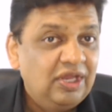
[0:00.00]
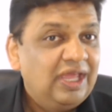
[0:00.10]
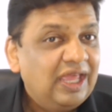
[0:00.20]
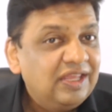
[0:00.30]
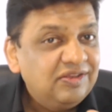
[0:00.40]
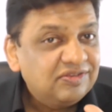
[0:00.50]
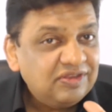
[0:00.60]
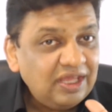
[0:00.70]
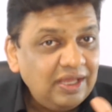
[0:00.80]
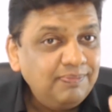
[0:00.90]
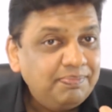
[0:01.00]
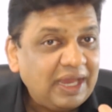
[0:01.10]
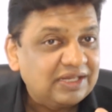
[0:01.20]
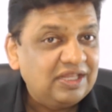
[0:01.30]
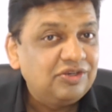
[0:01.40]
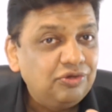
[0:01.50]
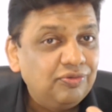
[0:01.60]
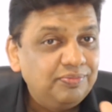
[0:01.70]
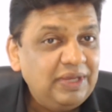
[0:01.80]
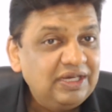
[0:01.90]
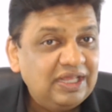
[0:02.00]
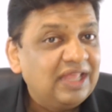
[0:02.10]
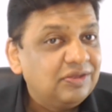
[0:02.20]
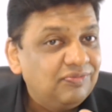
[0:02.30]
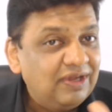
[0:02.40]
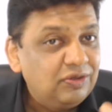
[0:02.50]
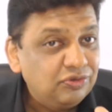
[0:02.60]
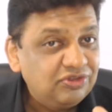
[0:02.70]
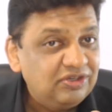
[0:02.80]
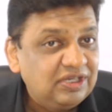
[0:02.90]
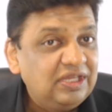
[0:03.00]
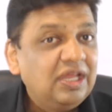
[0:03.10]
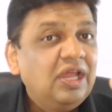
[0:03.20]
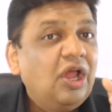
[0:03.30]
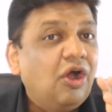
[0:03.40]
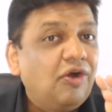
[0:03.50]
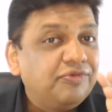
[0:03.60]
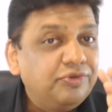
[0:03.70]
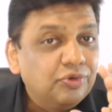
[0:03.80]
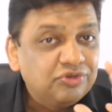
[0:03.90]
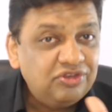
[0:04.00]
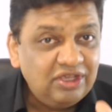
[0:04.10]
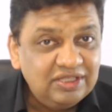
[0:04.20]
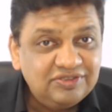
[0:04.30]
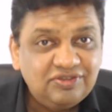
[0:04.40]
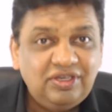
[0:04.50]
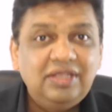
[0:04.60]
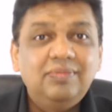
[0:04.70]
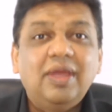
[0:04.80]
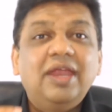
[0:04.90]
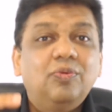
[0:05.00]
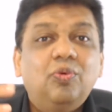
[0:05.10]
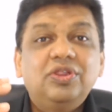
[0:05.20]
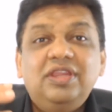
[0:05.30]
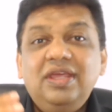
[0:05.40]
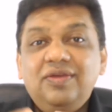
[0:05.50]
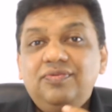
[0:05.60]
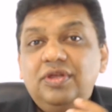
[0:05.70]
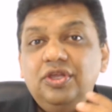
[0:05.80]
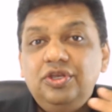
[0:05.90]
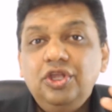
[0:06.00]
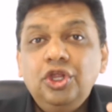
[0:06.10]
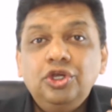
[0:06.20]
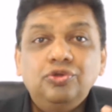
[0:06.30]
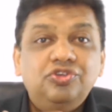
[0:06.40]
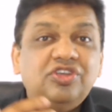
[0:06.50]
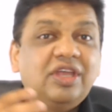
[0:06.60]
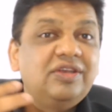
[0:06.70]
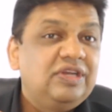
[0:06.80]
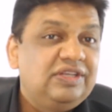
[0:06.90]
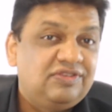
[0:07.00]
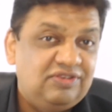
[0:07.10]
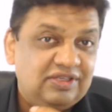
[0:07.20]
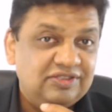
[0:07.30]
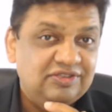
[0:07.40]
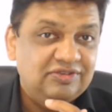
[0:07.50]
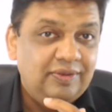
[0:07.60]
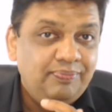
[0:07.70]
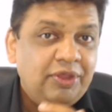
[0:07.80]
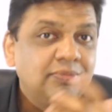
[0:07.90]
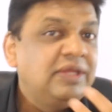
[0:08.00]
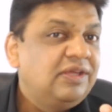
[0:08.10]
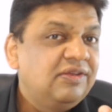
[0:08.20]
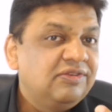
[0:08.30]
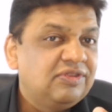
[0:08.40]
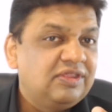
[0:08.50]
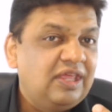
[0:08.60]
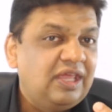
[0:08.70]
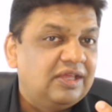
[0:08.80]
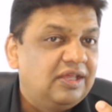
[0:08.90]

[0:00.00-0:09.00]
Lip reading: It is the impact that you made and the velocity of your sales team and what they have done to generate sales. But here's the thing.